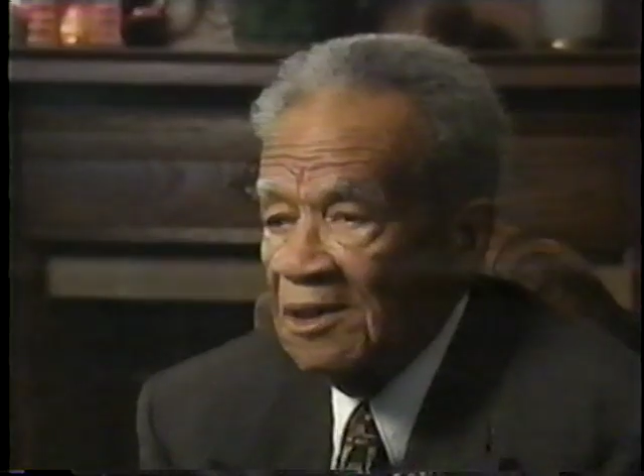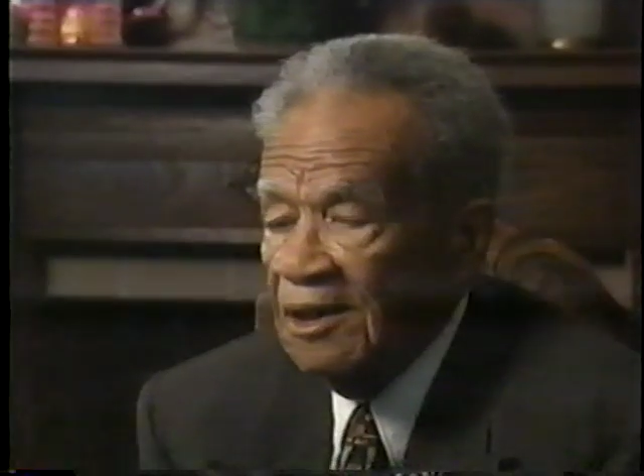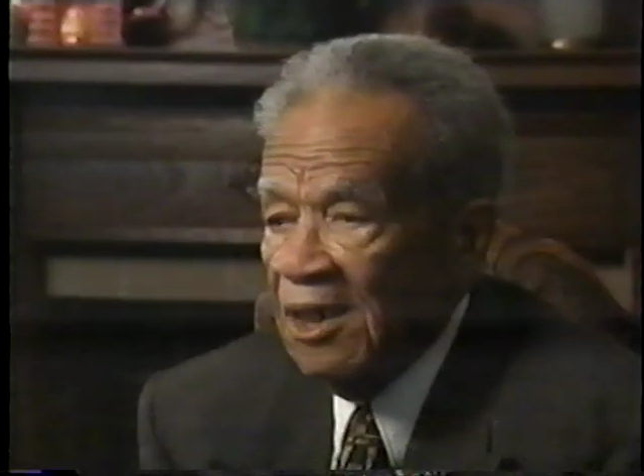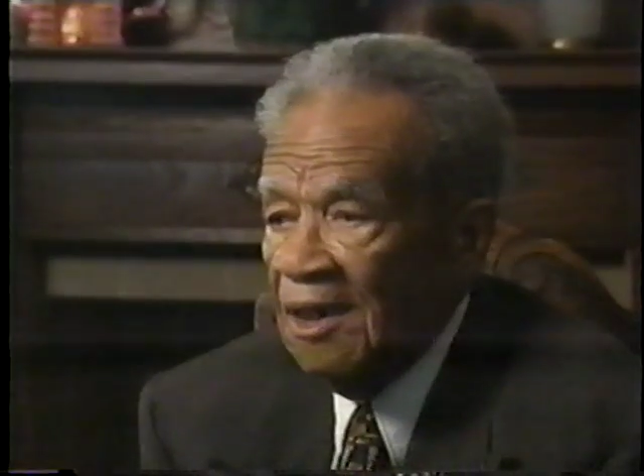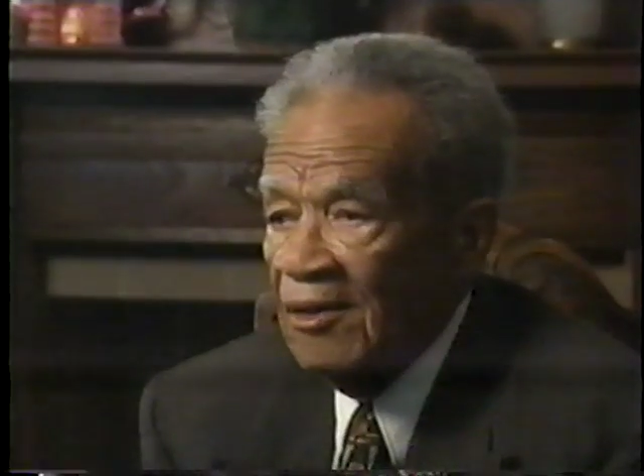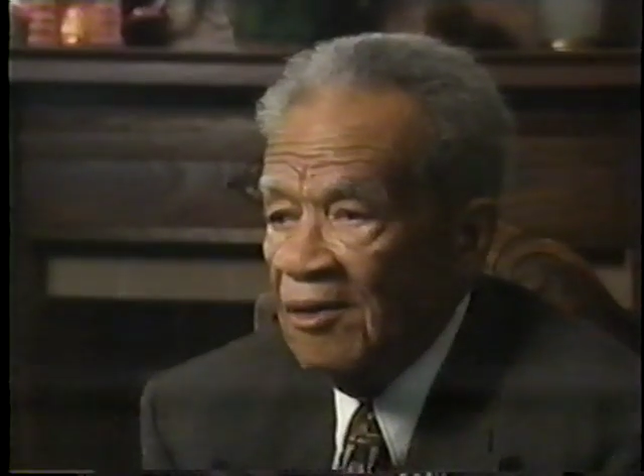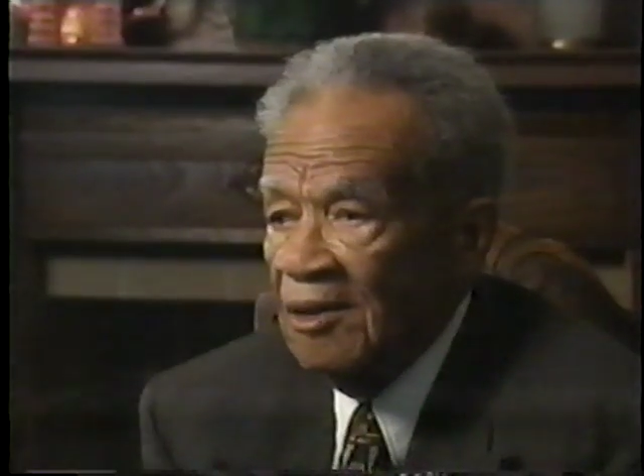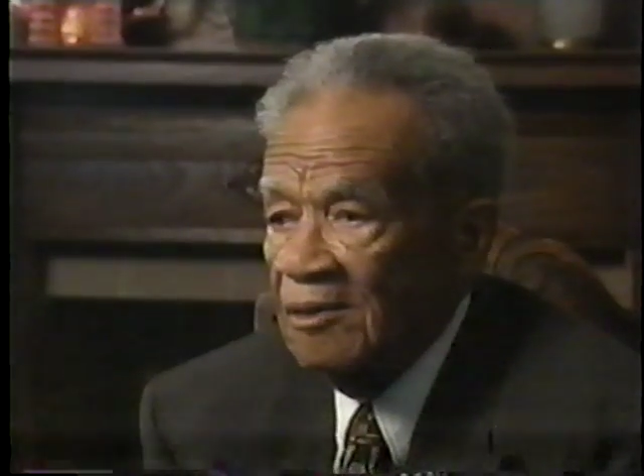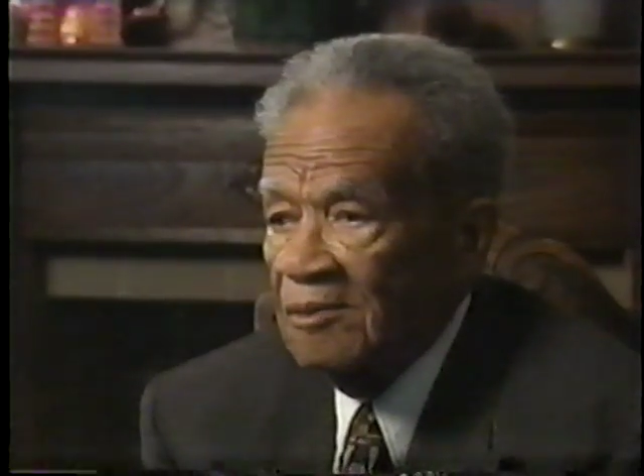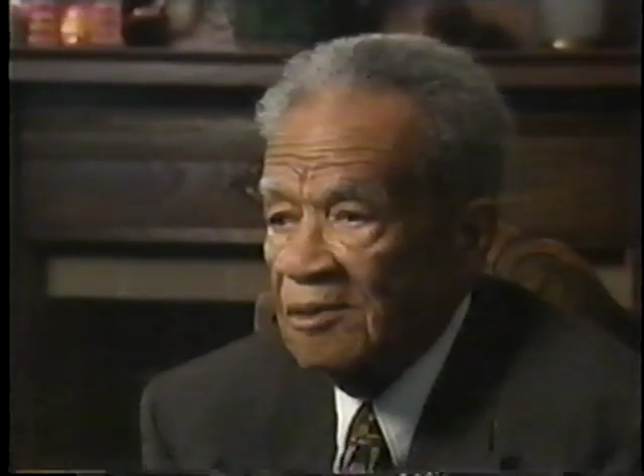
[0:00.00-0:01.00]
down
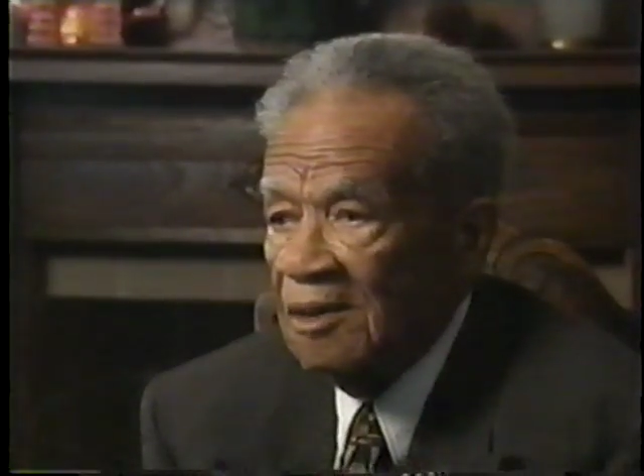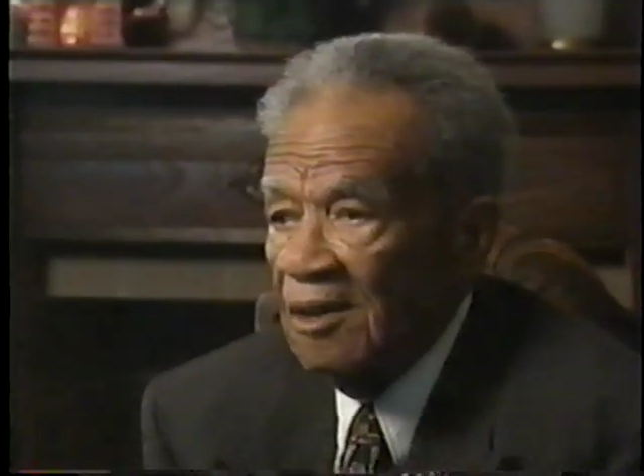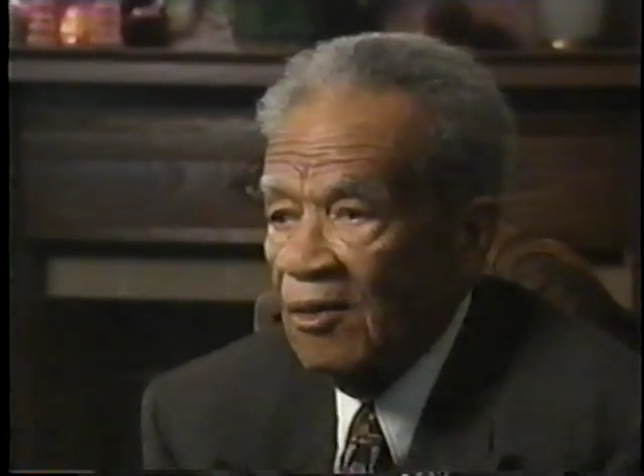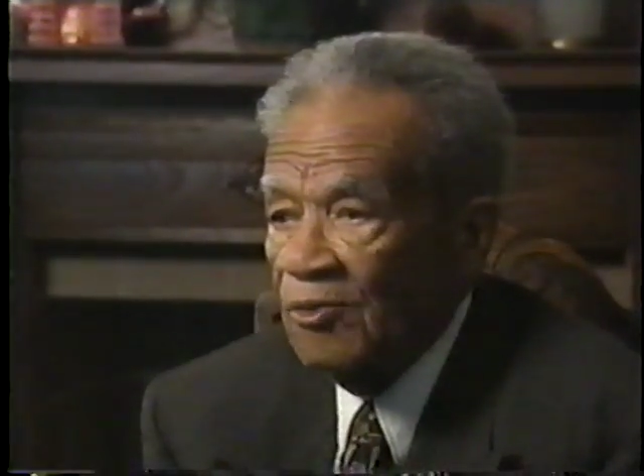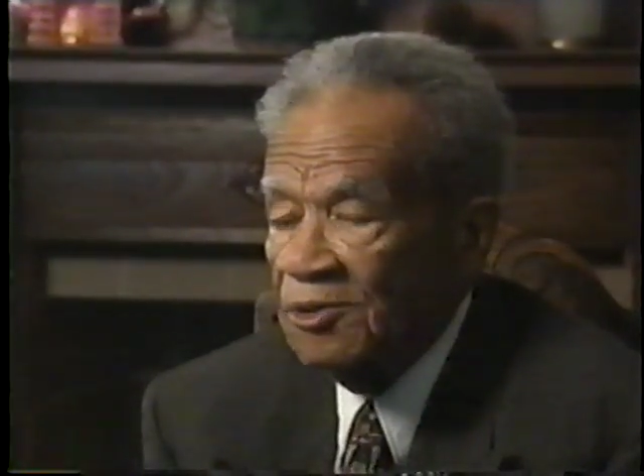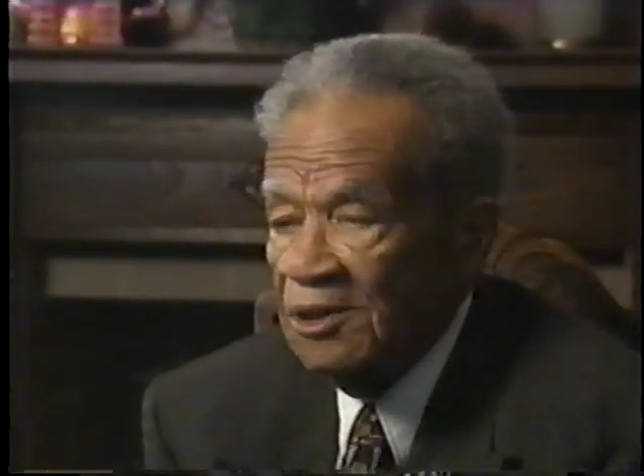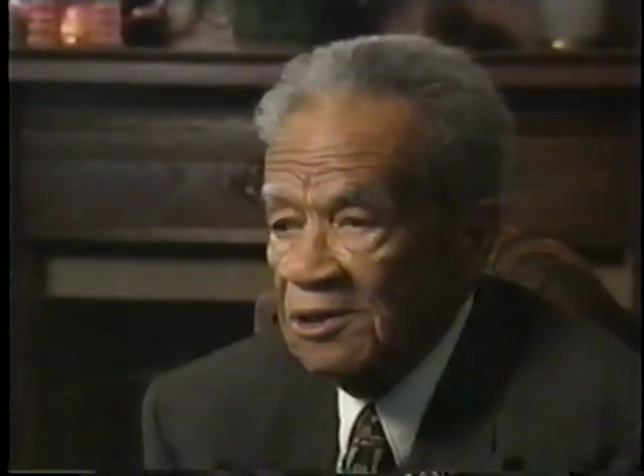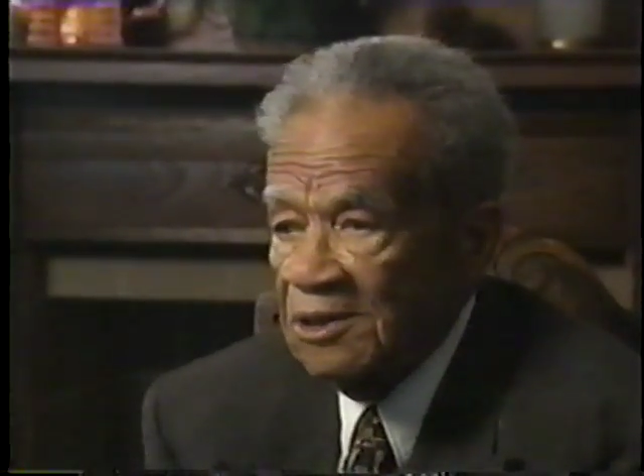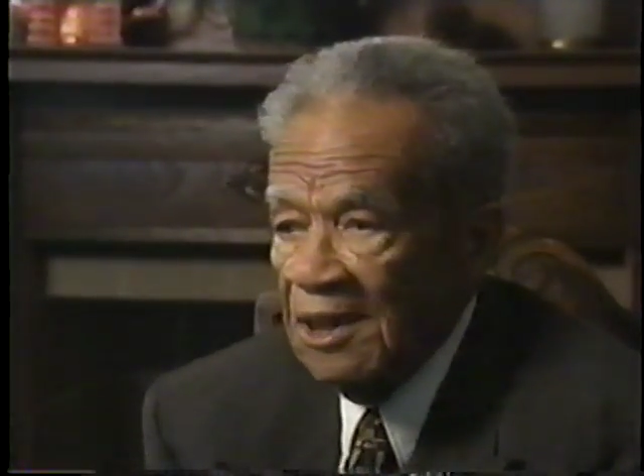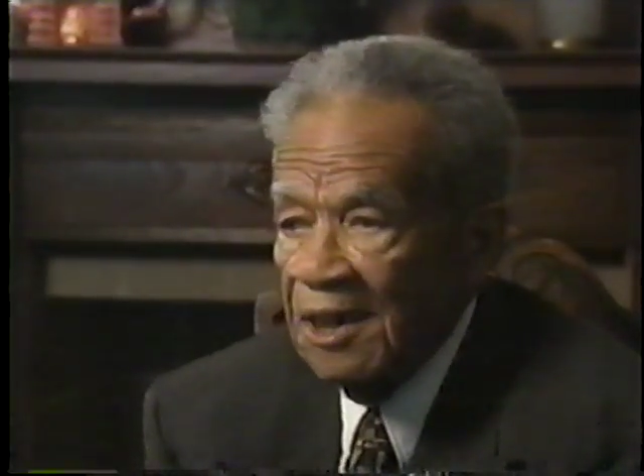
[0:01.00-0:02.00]
on
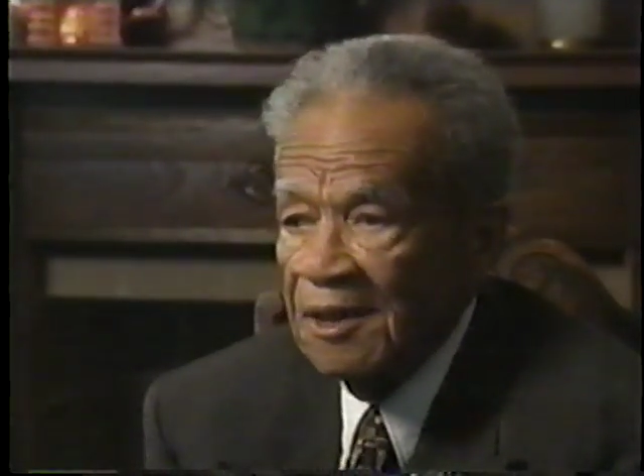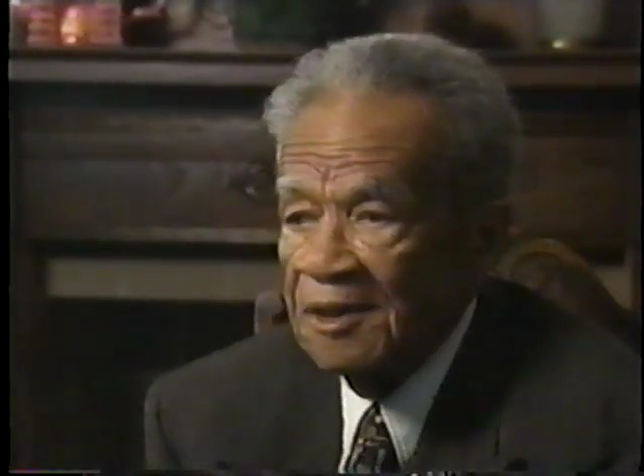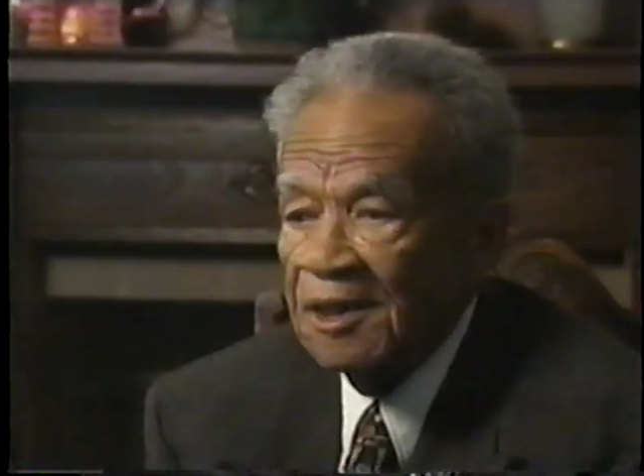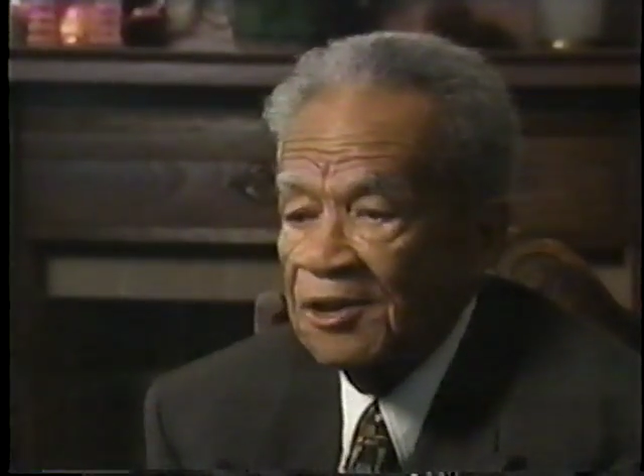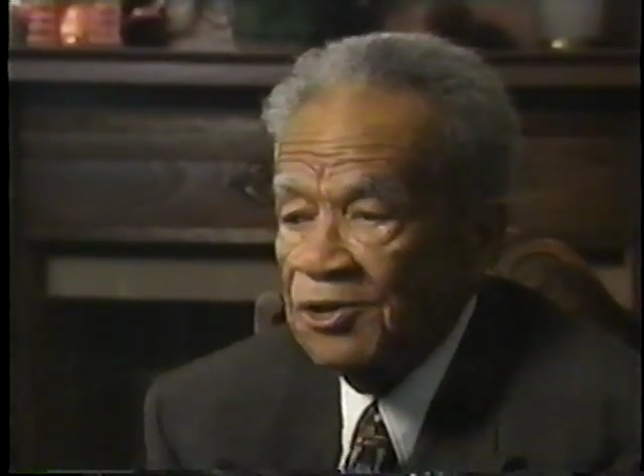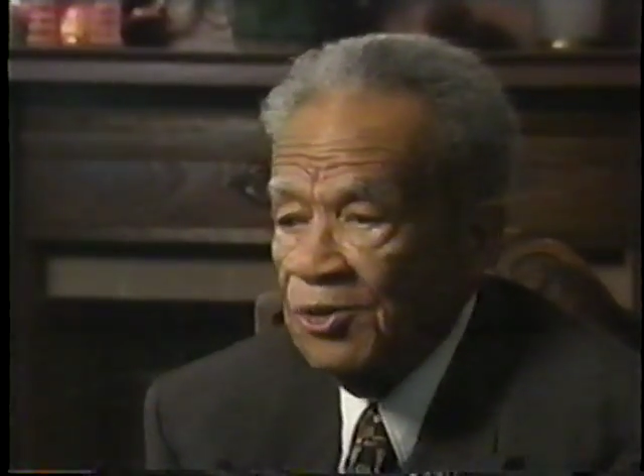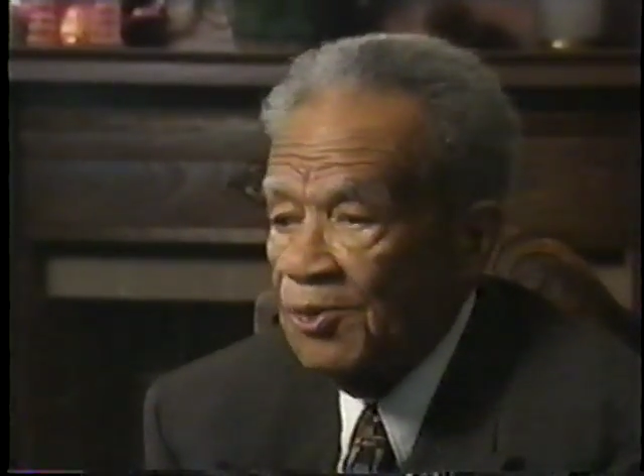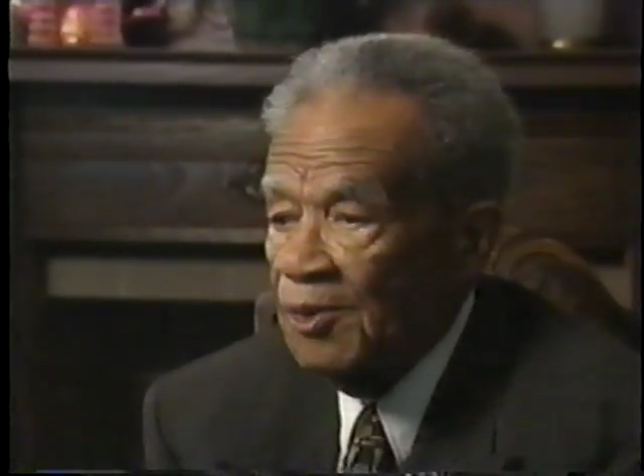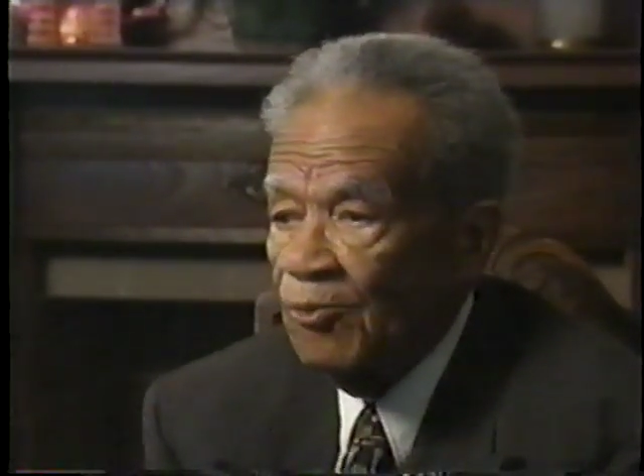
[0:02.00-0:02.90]
Cincinnati and they're shooting